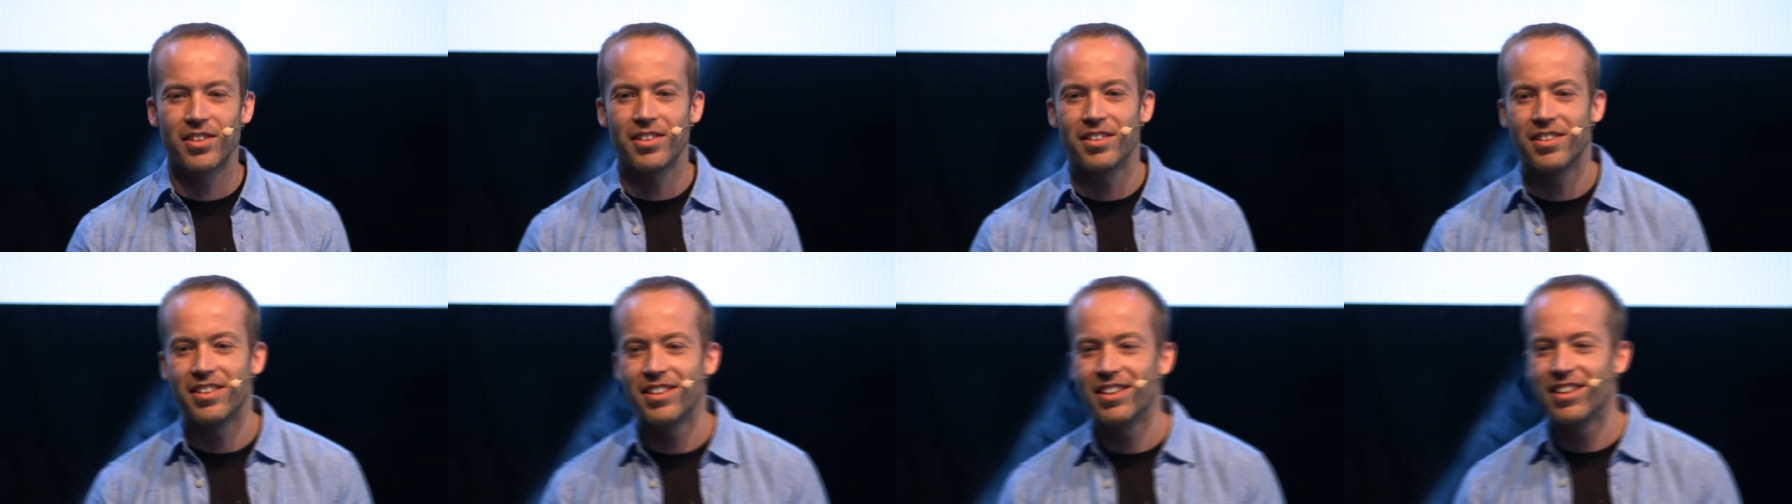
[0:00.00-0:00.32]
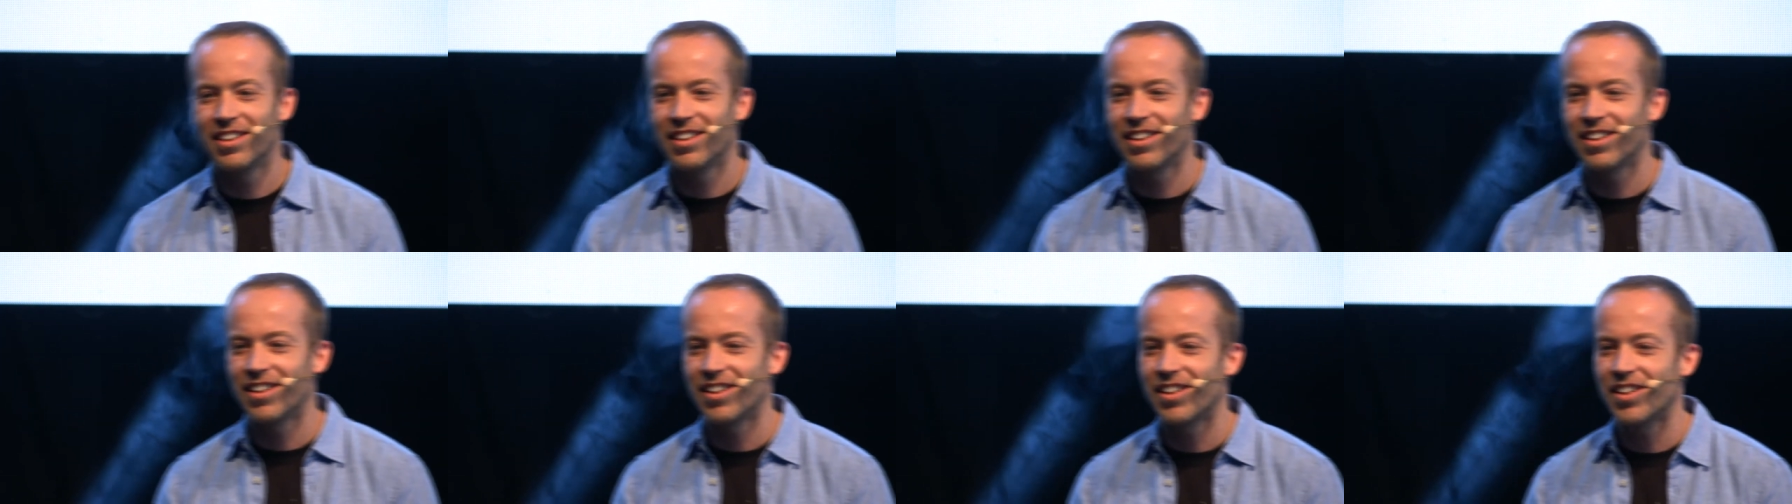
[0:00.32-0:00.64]
I
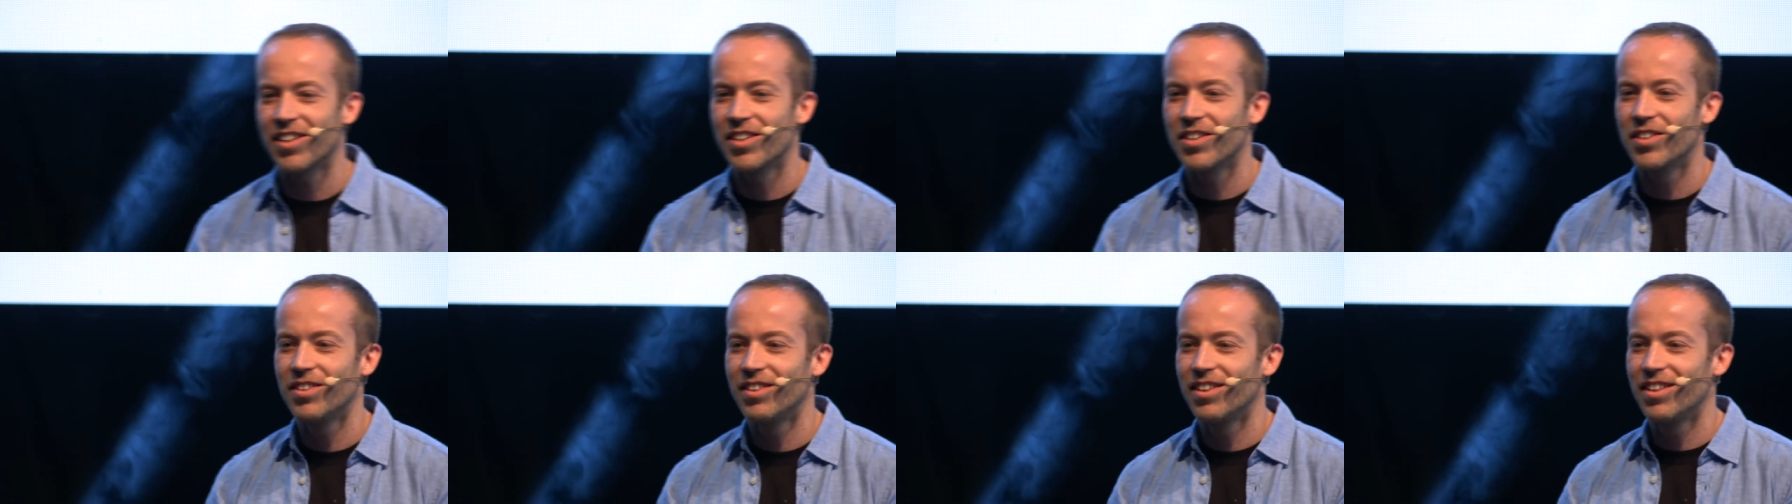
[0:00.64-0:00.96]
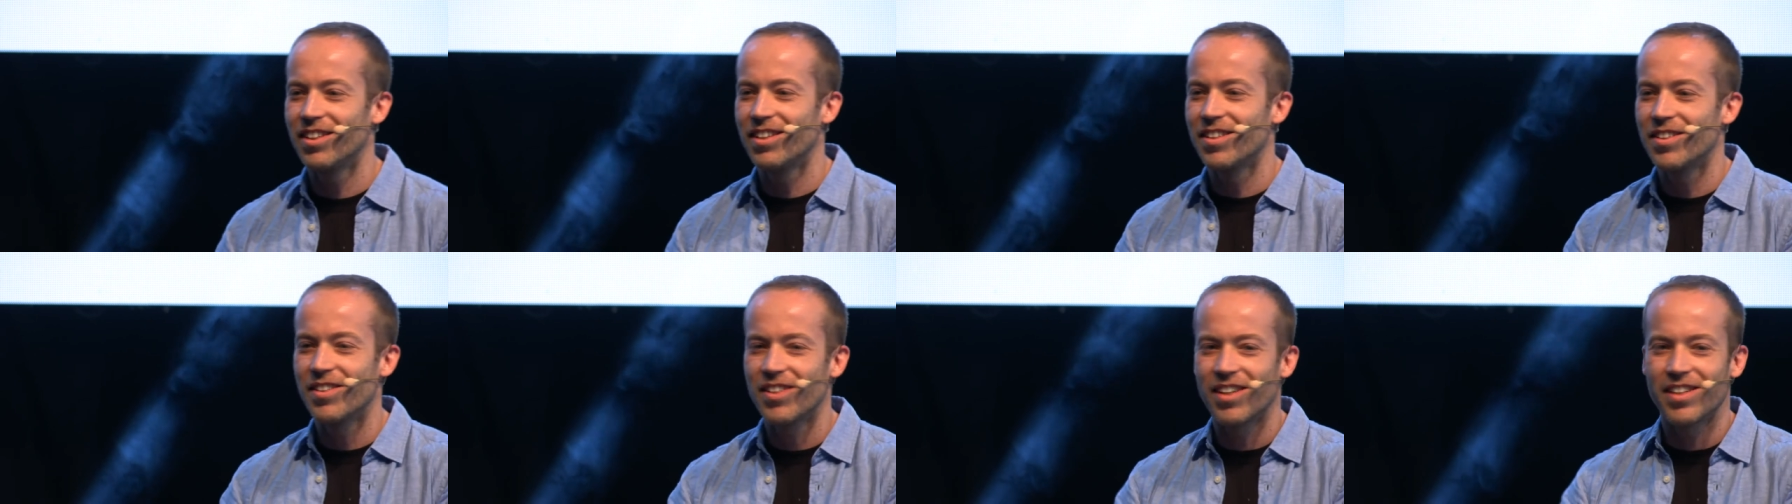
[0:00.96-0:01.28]
think
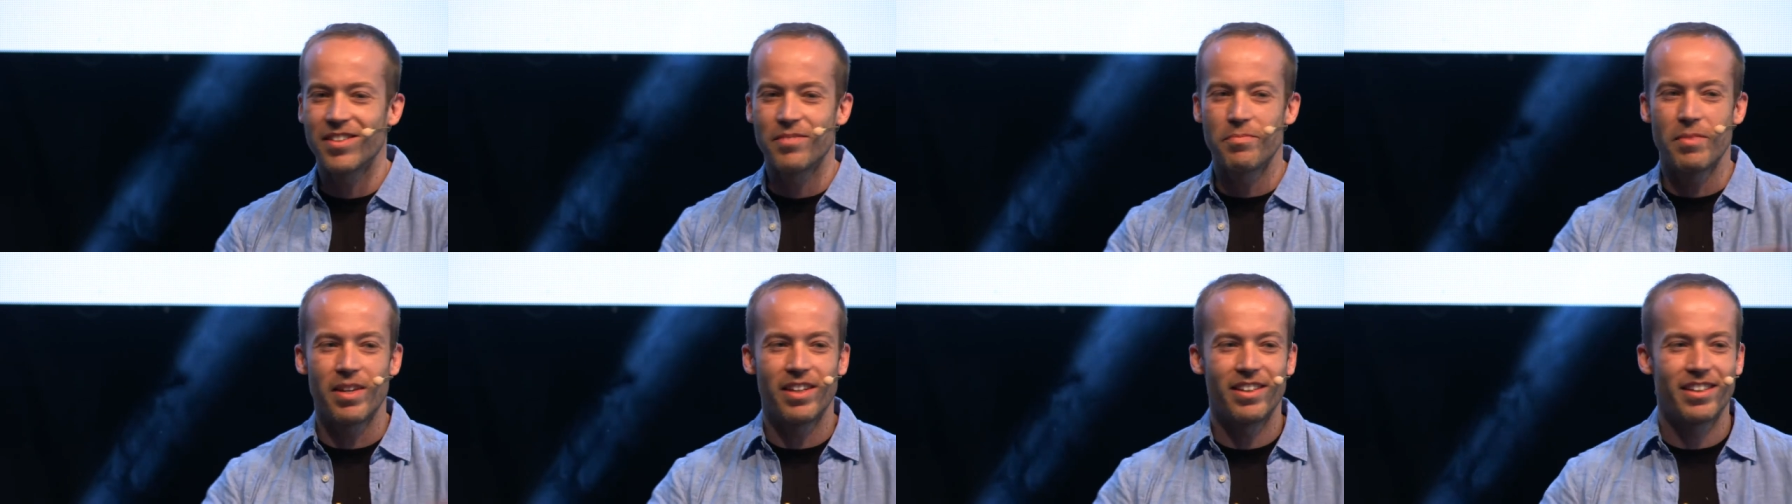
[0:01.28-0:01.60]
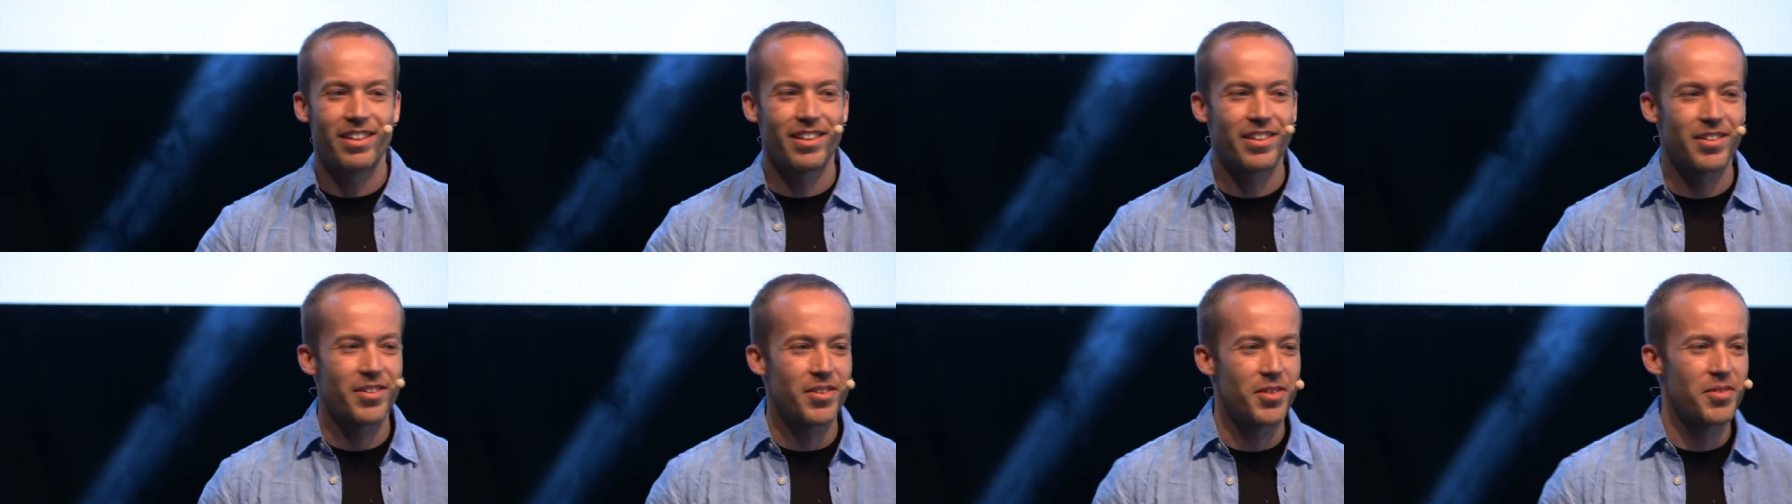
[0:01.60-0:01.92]
I made
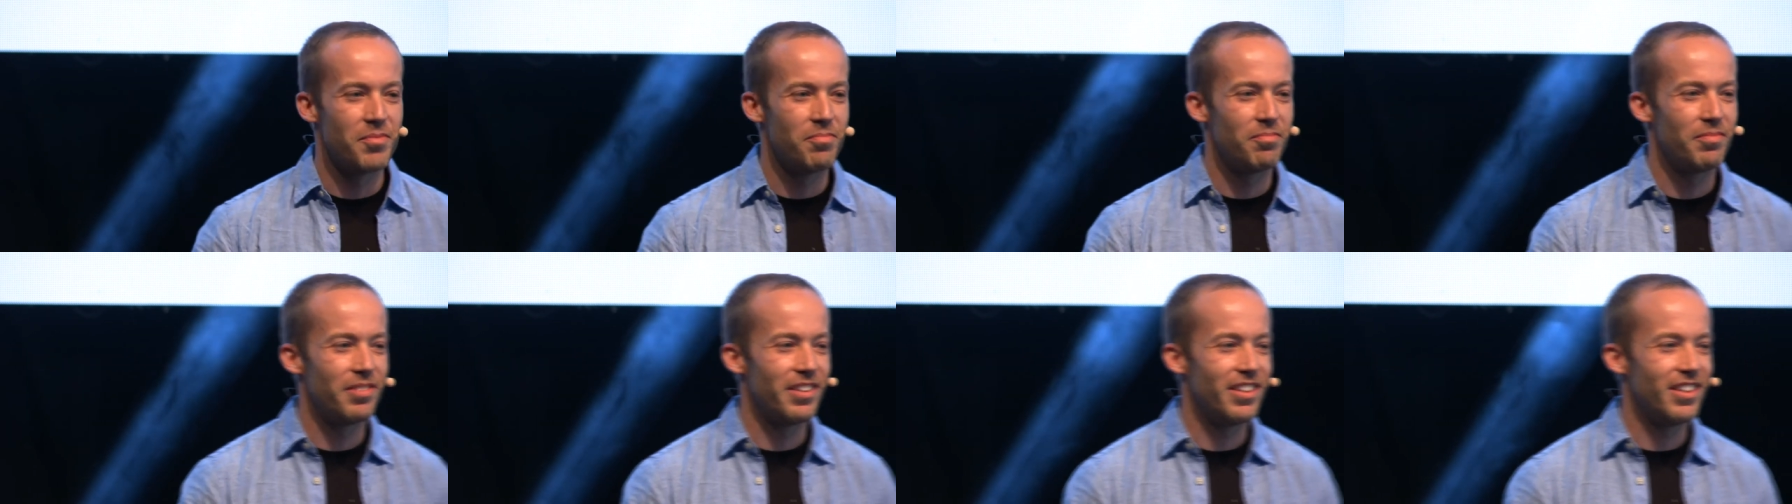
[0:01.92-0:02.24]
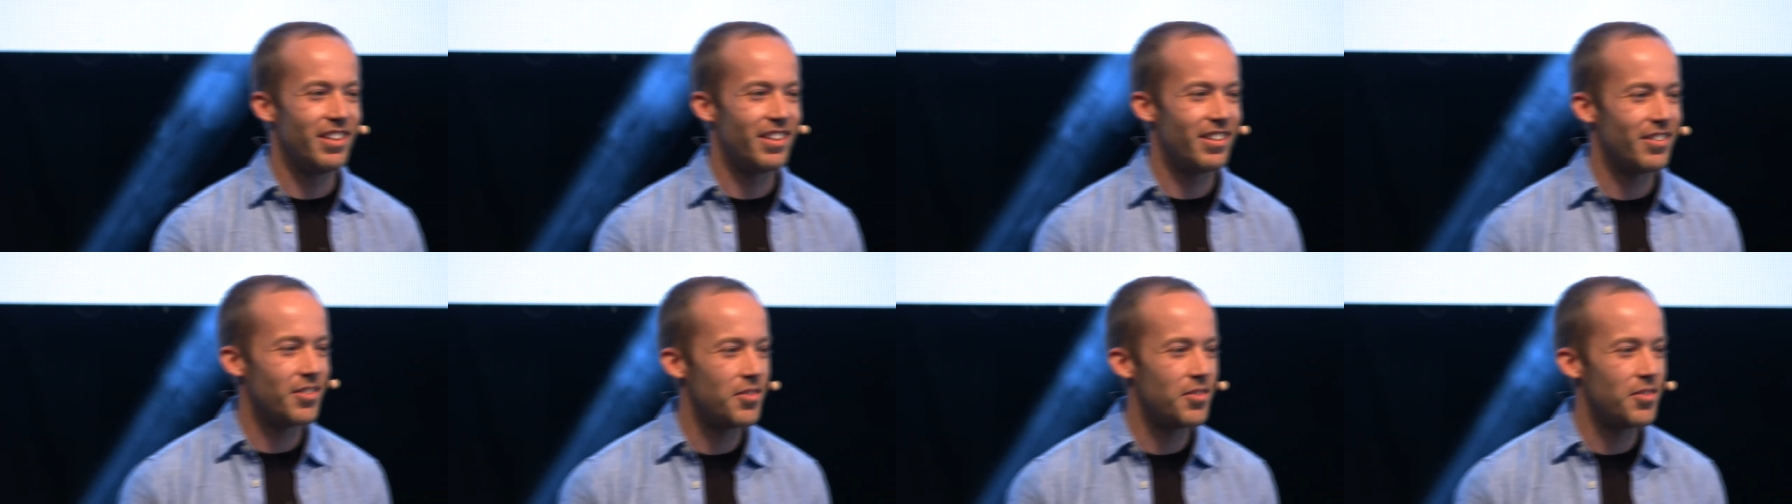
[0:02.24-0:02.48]
a complete